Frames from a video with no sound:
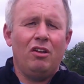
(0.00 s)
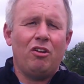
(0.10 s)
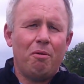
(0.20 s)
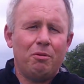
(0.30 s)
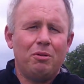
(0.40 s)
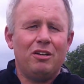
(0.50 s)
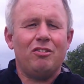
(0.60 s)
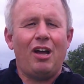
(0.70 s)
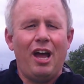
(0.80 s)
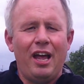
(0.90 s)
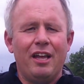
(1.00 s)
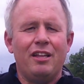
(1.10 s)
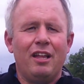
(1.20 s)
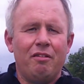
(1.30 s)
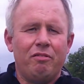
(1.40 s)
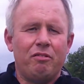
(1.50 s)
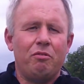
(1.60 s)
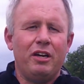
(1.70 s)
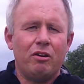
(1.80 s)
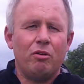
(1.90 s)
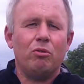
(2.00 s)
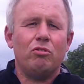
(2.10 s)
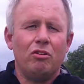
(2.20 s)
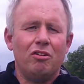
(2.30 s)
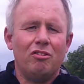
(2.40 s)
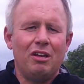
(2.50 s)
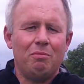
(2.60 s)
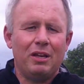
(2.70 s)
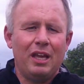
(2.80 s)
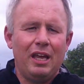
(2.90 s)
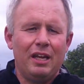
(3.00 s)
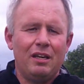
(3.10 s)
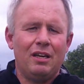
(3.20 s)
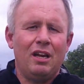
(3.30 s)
Top it when it's high, and then if it regrows, do the same again.